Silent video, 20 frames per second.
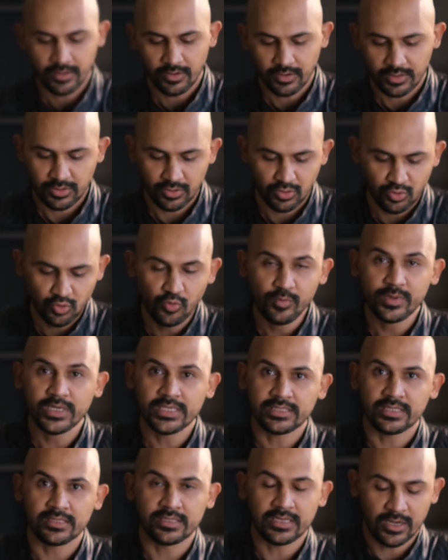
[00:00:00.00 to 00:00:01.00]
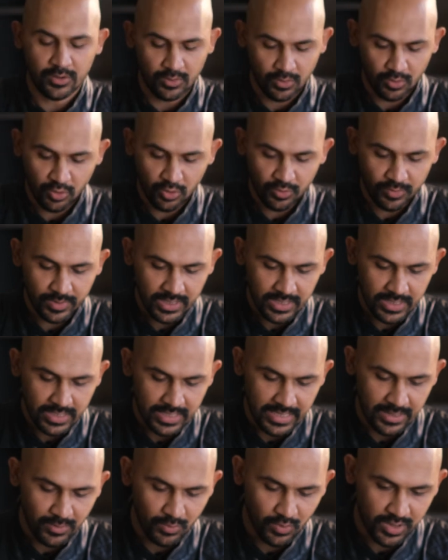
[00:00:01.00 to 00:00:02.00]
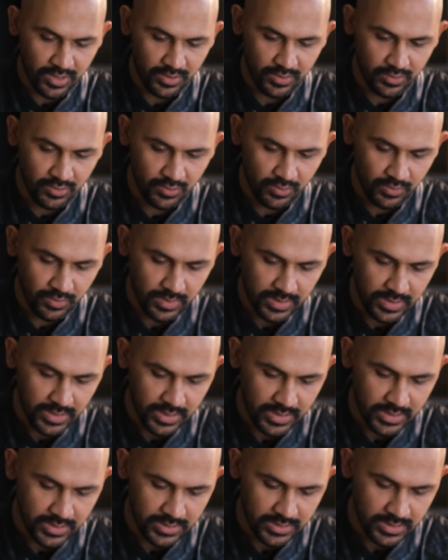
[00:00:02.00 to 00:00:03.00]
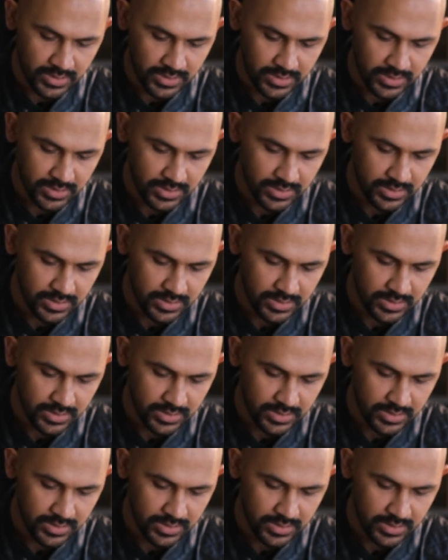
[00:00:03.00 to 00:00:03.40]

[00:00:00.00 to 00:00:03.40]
So 2 minutes is now over, and what you do is